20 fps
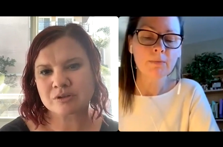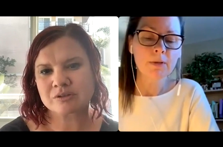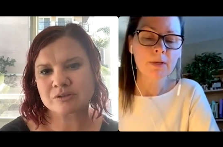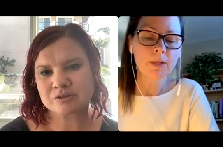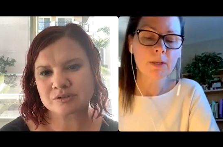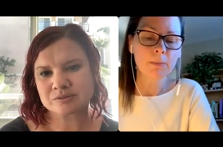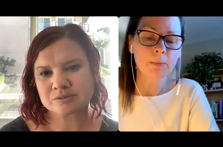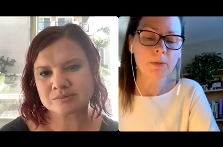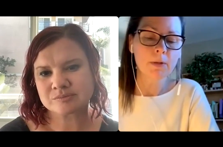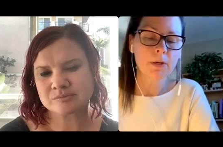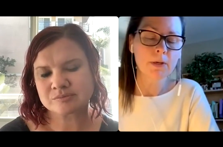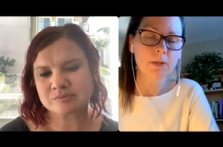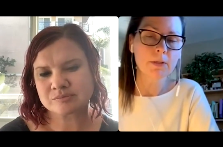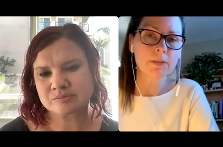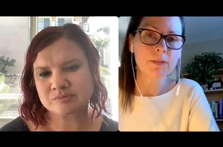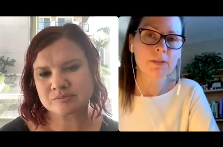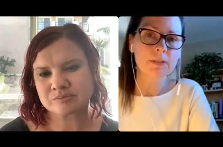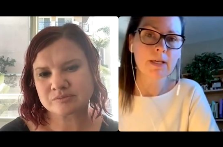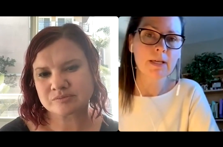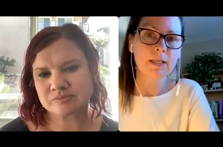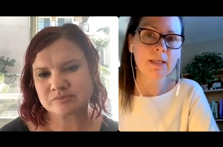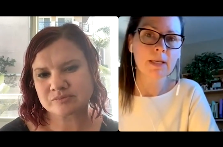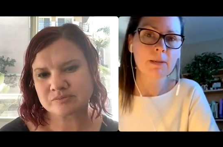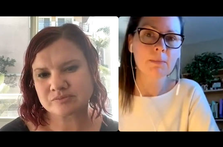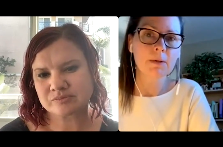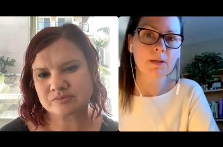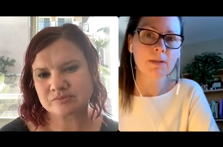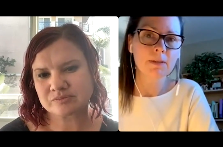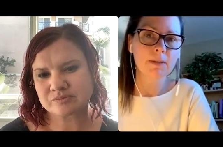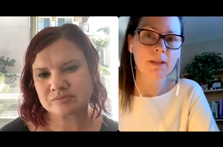Speaker 1: a couple articles that
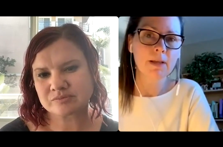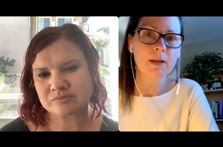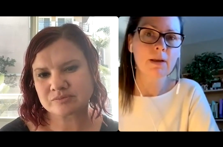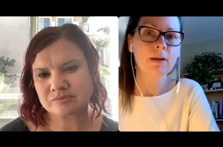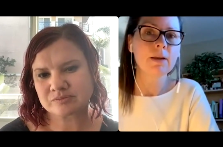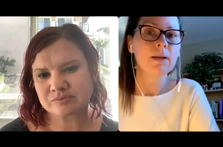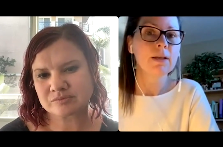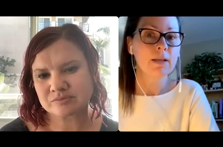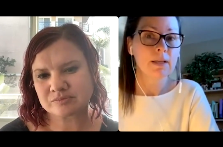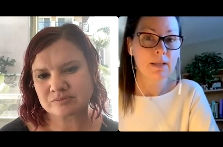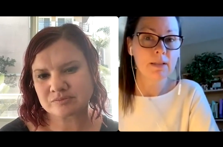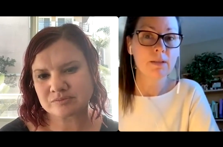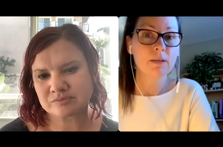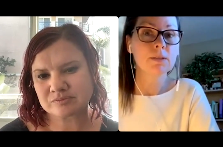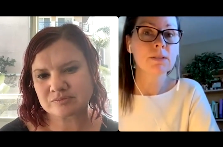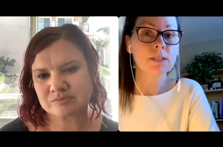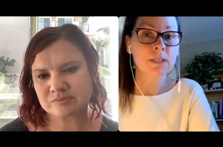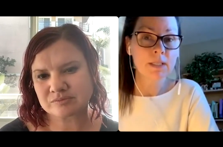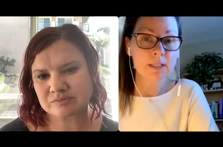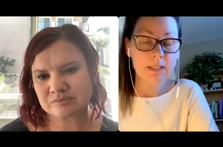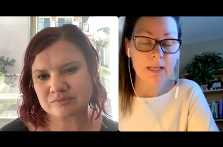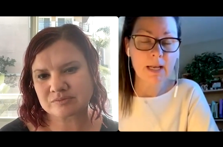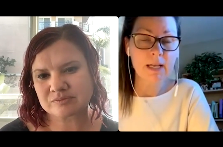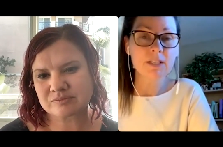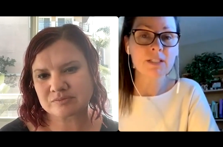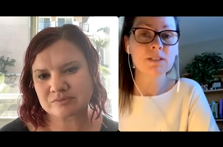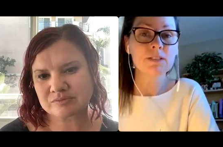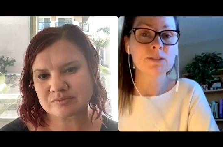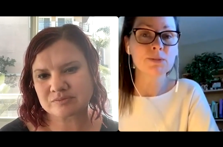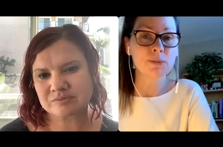came out of there. And those
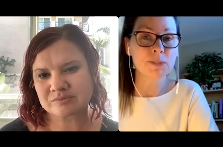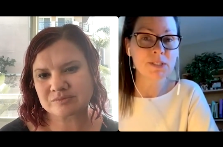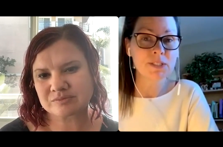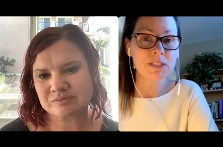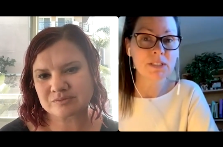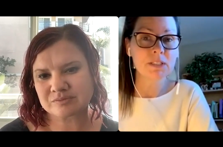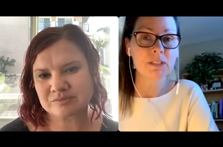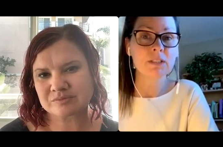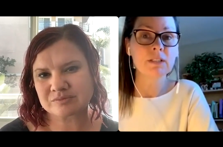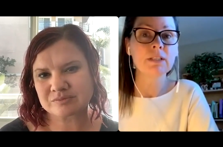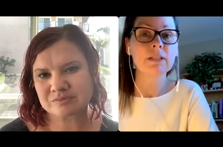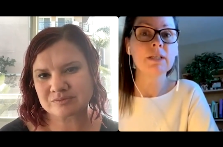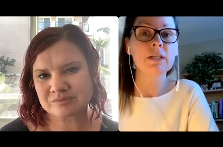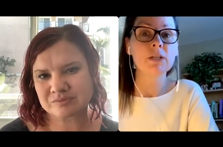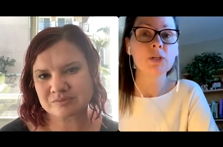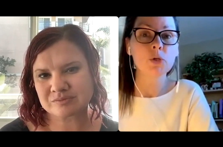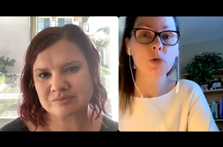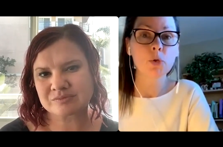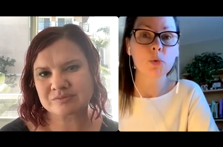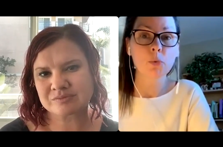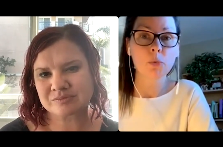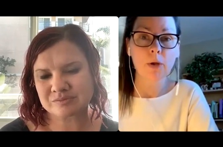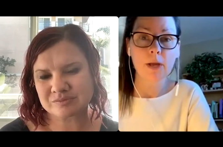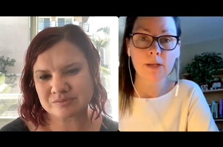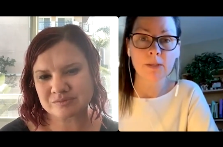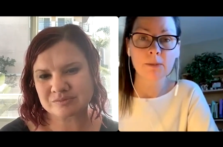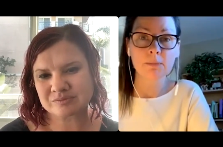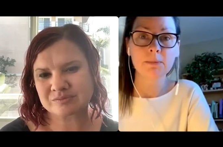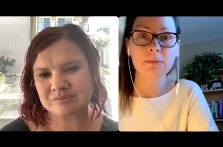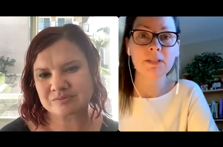connections were still
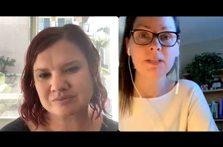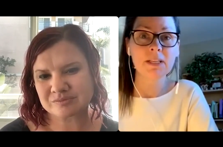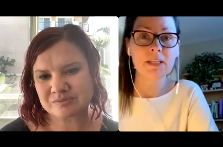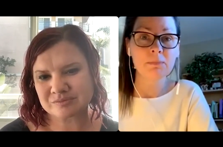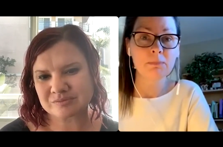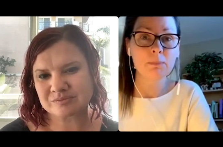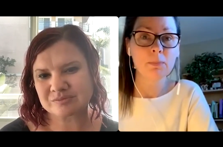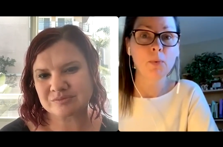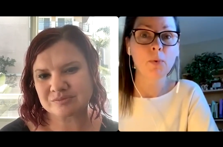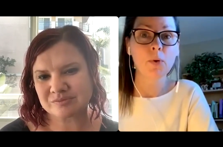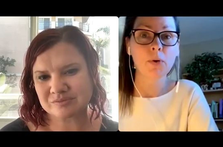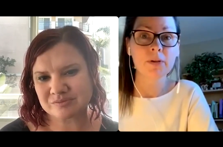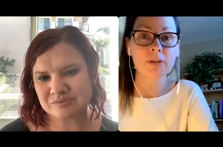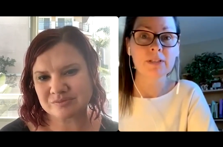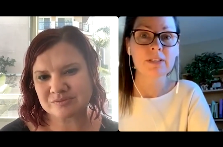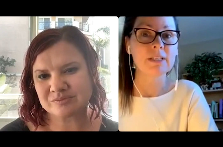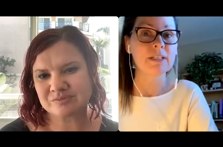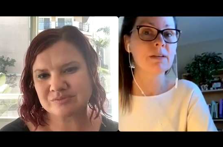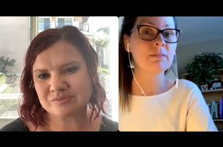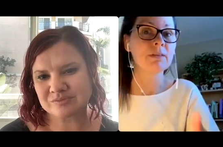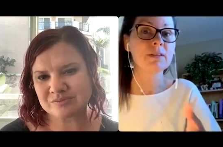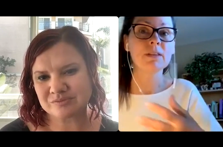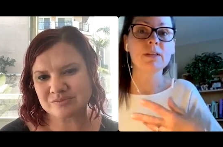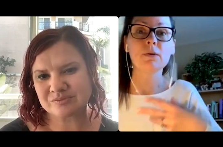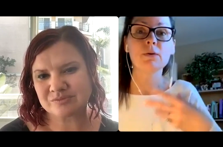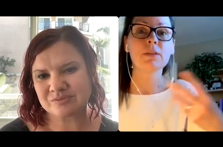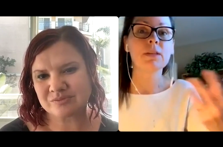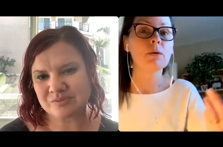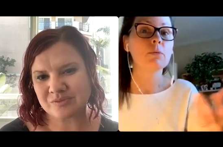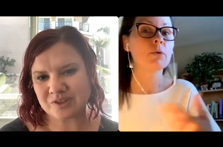incredibly important, even
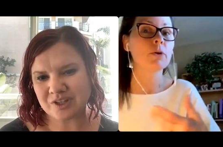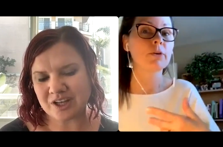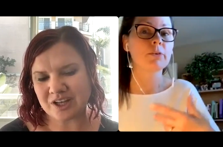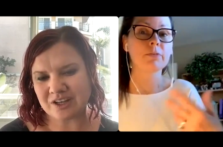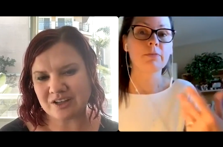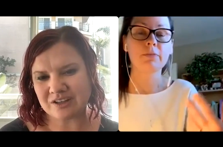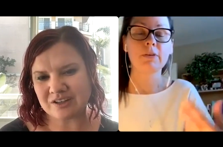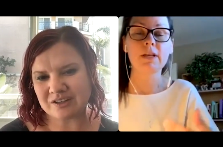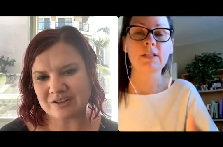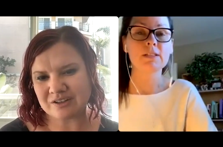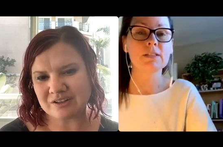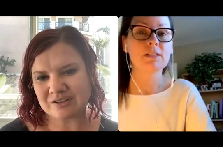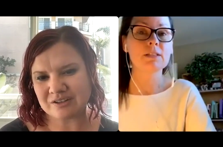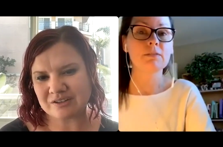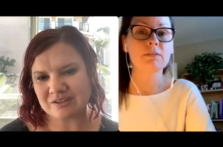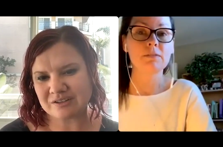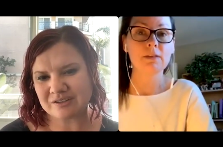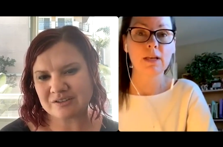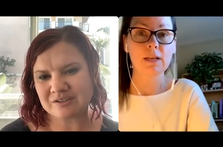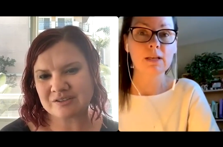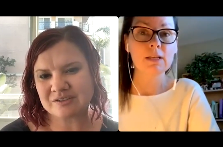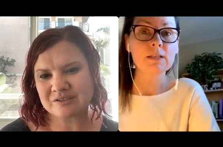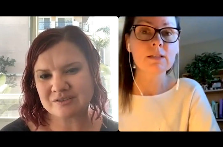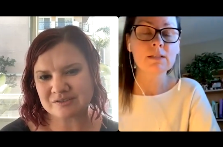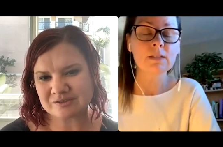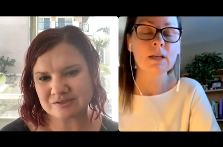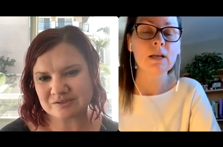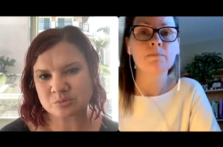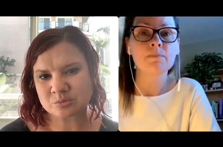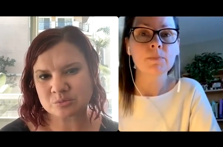though they weren't face to
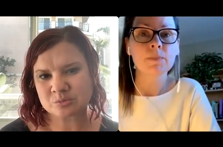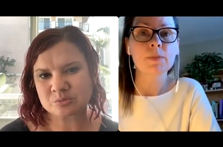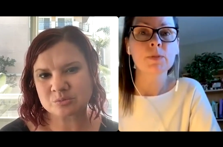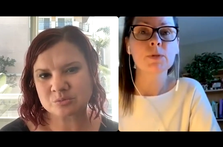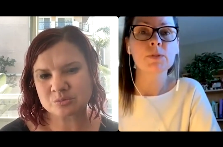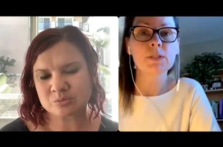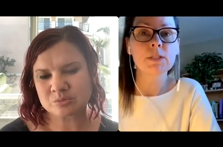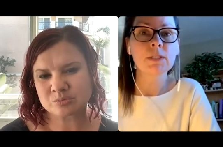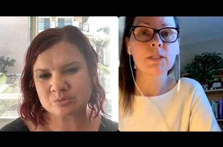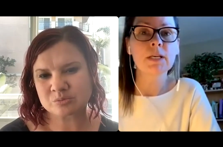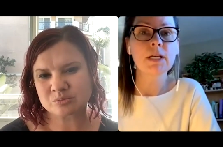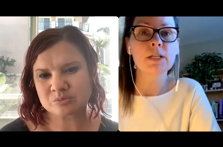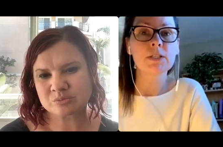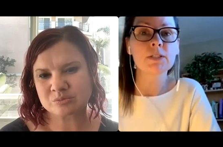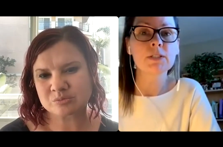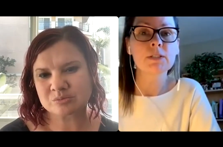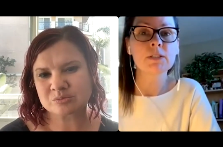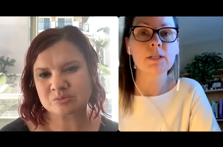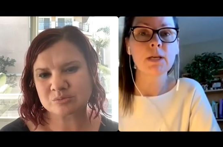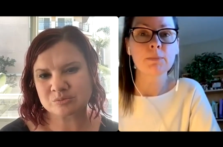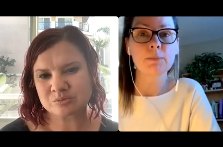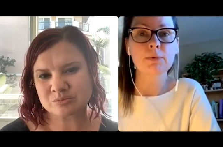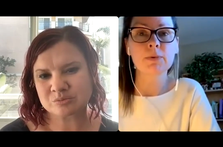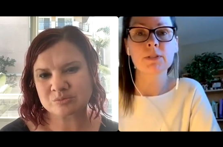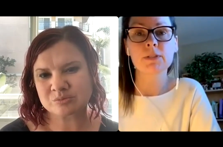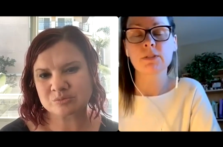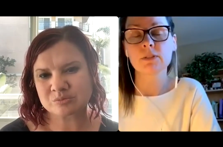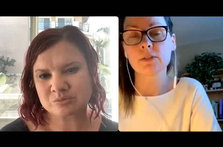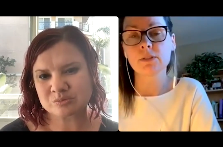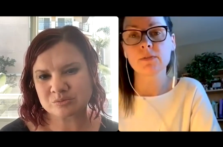face. Those connections that
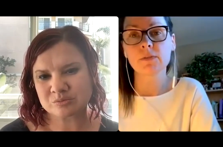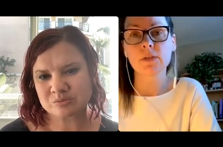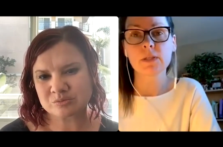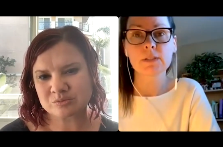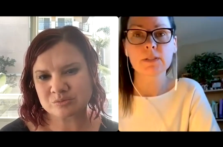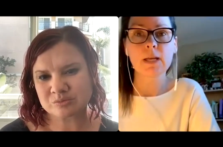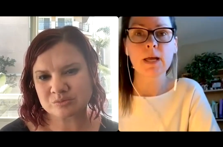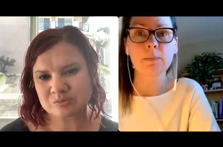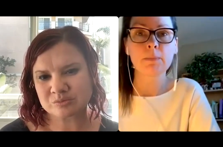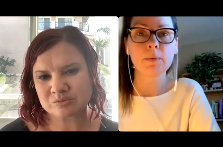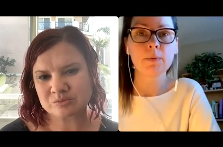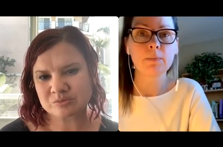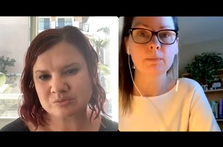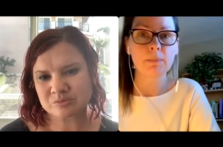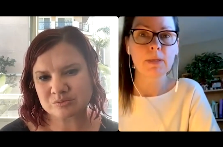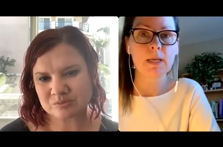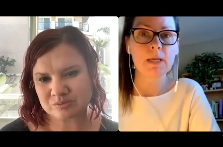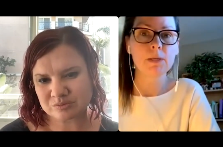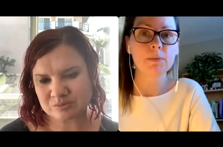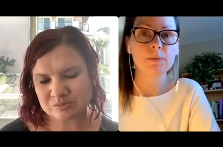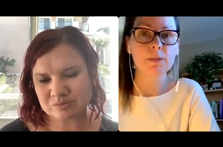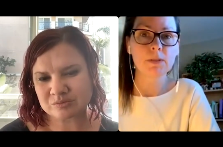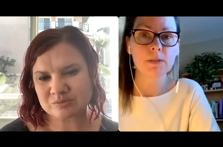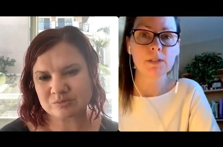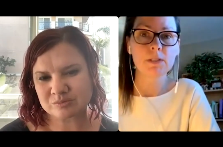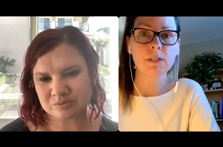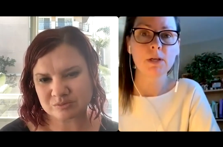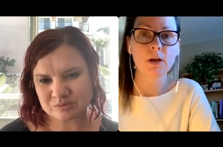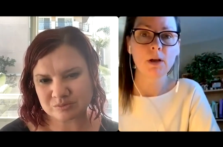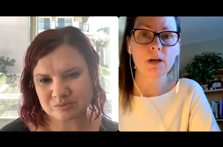prisoners, for example, made with
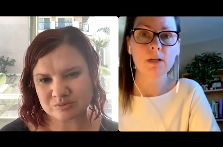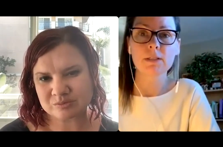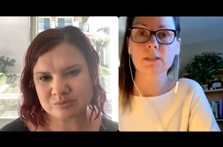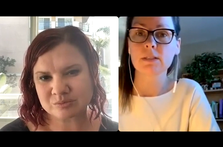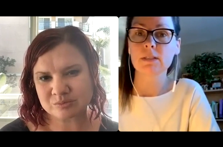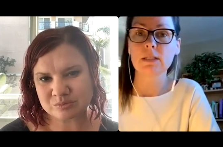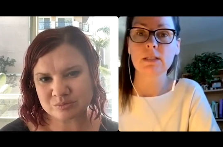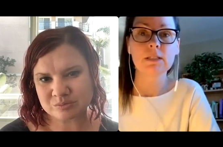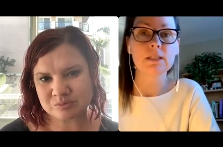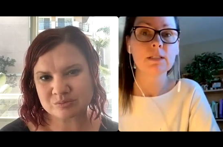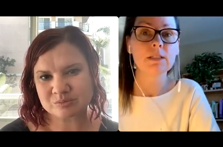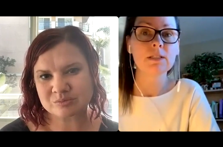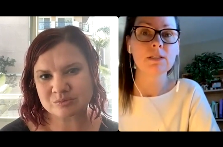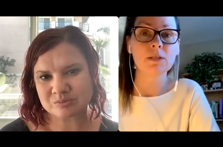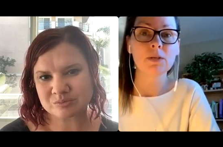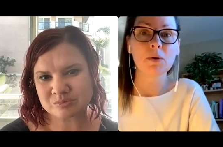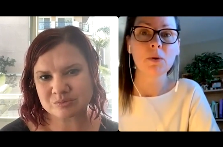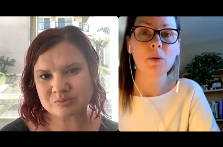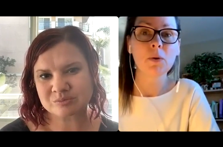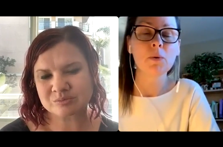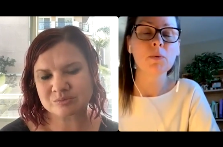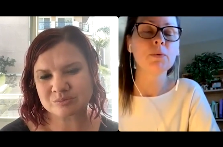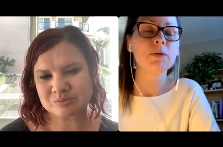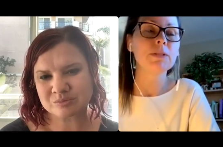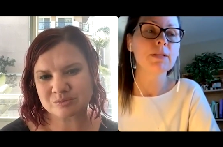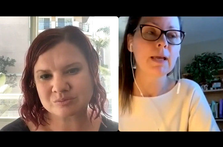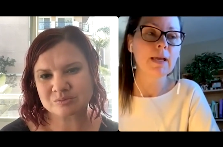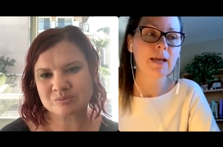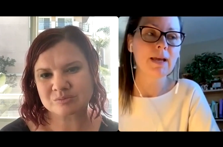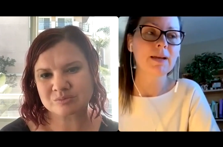the dogs that they didn't know
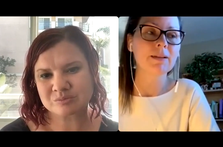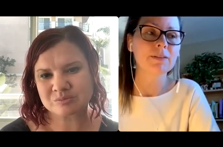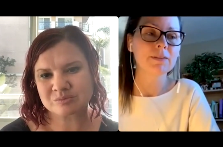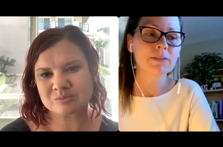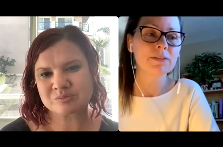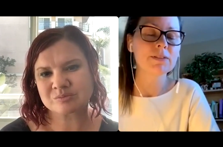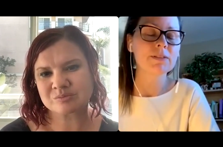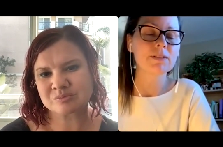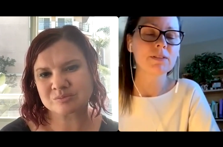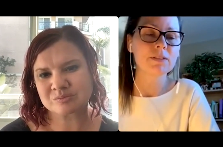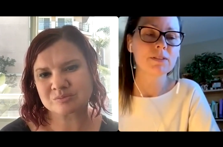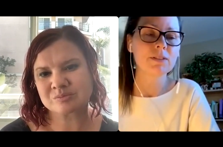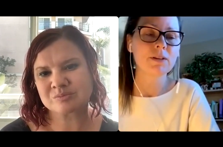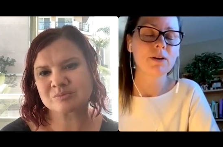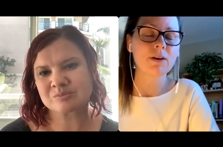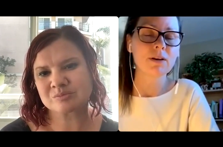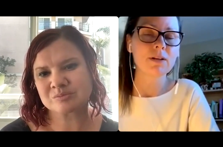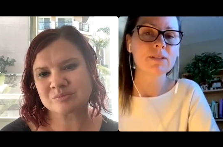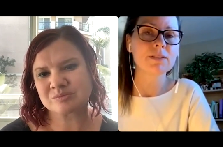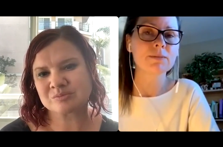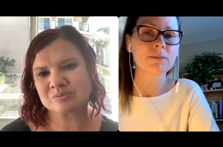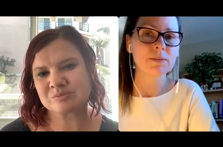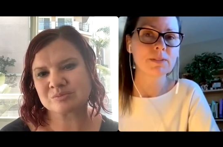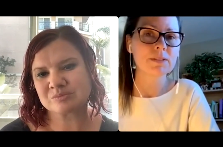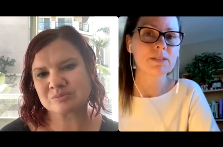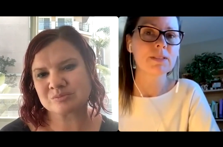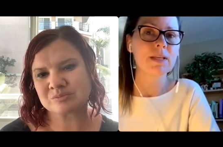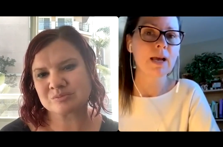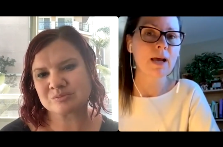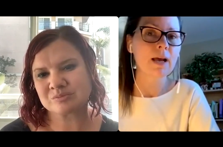with the handlers and the dogs
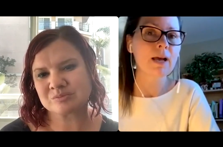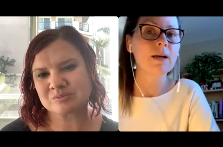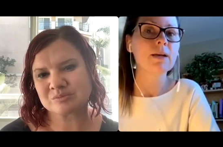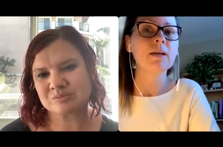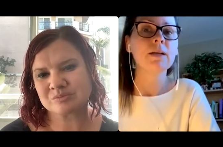was, yeah,